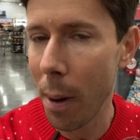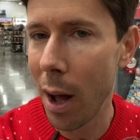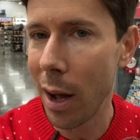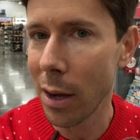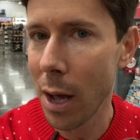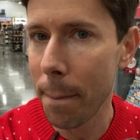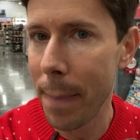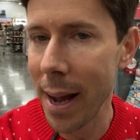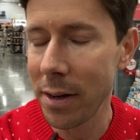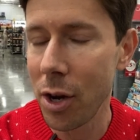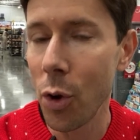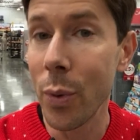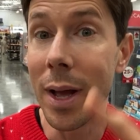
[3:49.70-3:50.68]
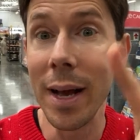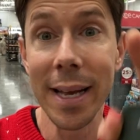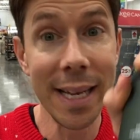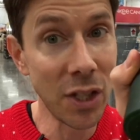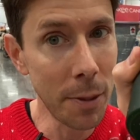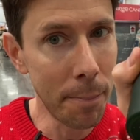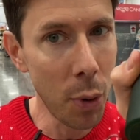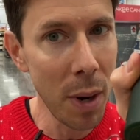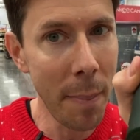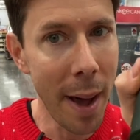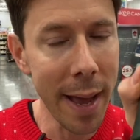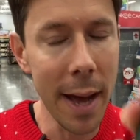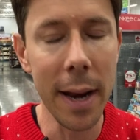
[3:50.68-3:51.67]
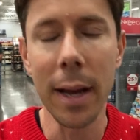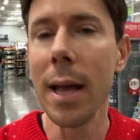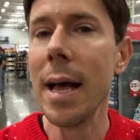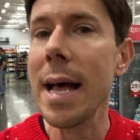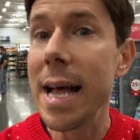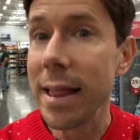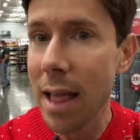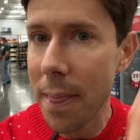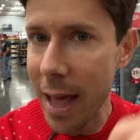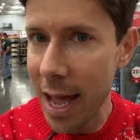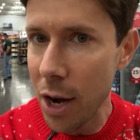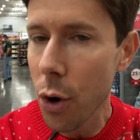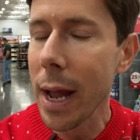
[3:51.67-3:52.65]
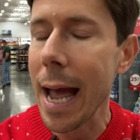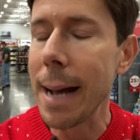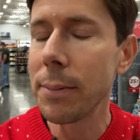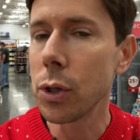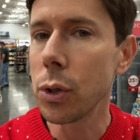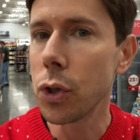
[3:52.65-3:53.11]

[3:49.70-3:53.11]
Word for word: uh, gut bacteria. It's a prebiotic. Then the inner capsule